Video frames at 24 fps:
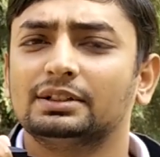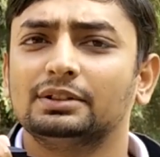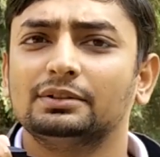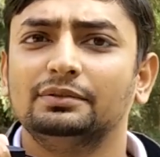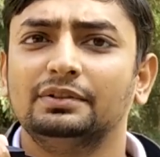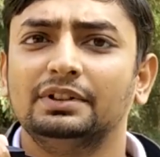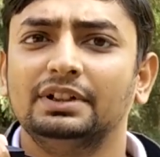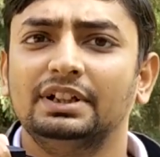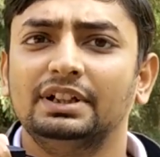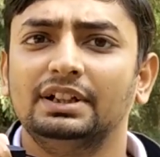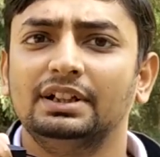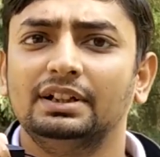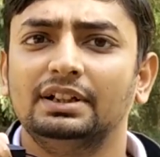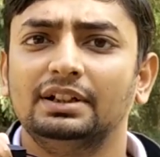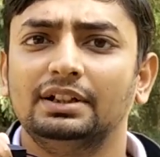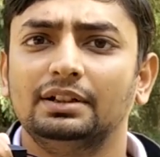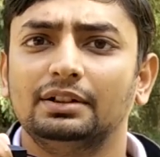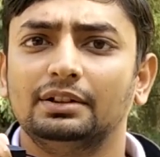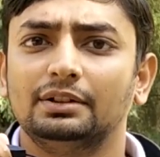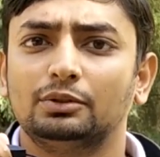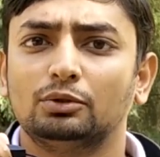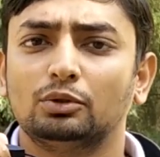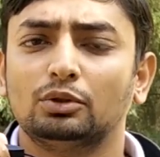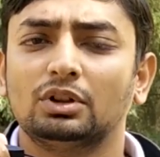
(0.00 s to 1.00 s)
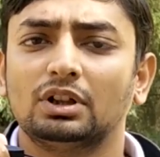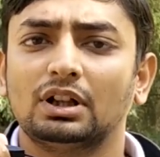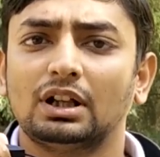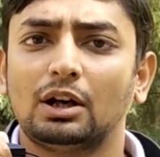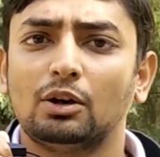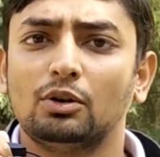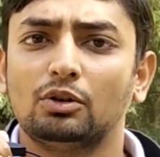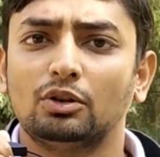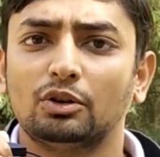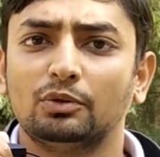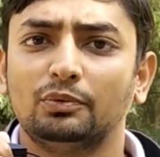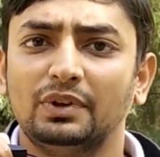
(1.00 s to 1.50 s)
we total
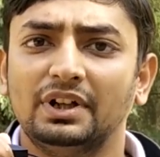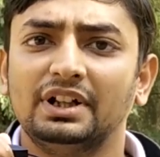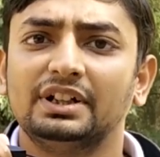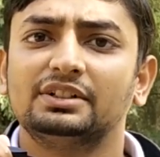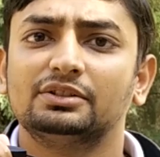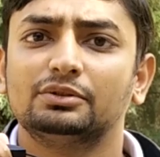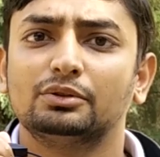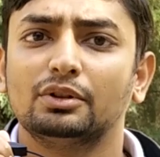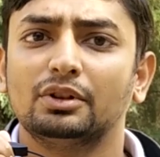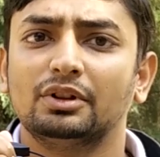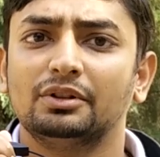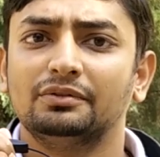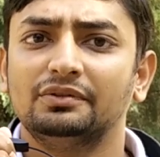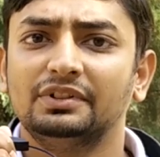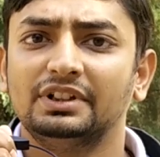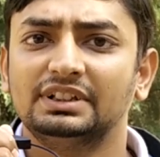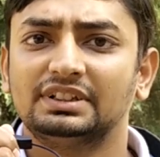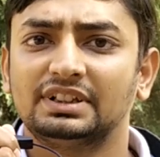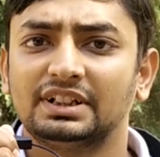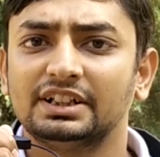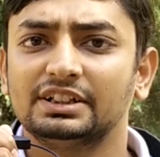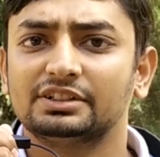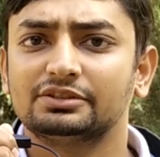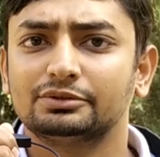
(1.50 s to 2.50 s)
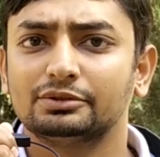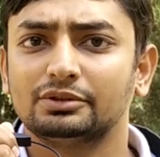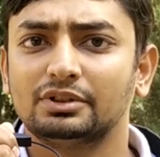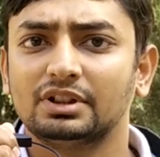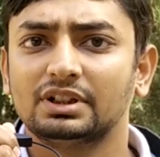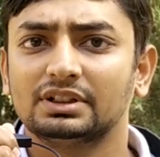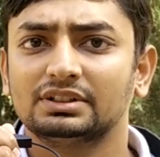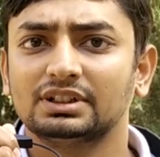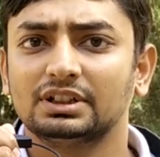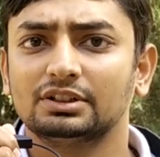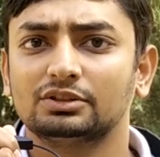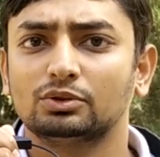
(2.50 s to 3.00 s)
out of 8 students, we 3
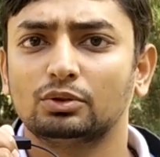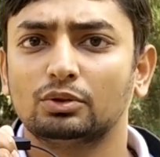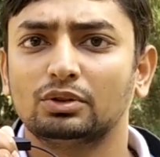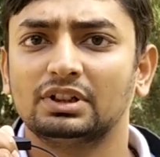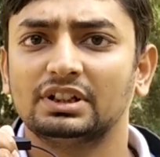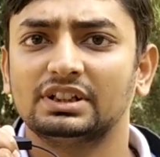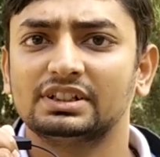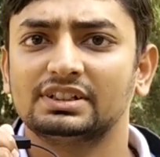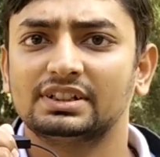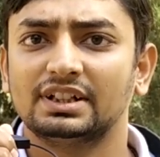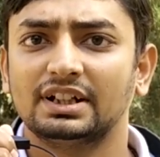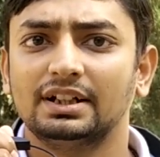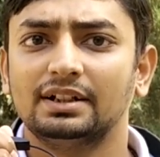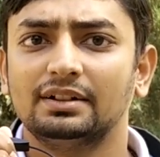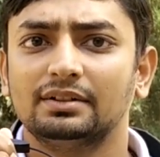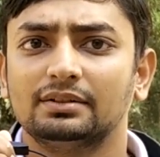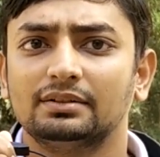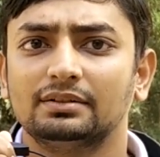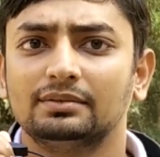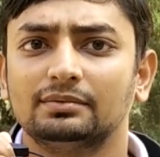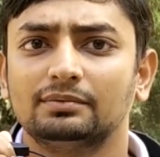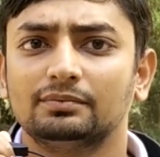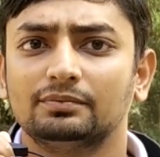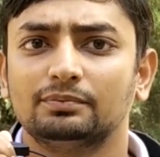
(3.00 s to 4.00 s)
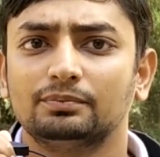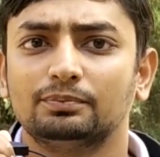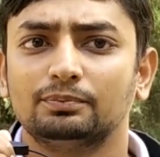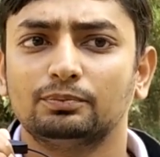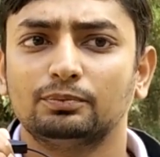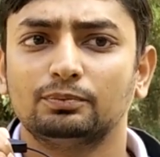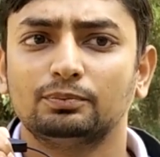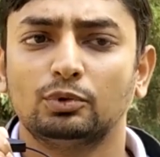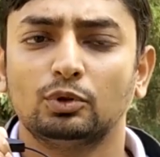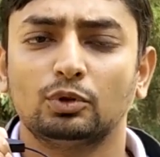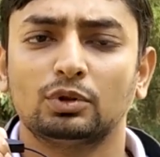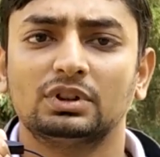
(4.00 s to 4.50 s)
students are shortlisted
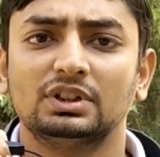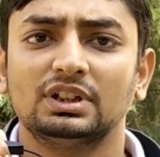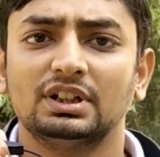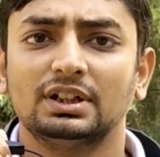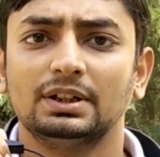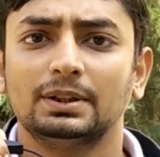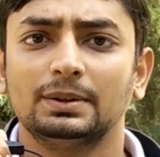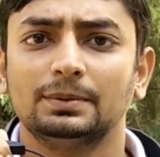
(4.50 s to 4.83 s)
for the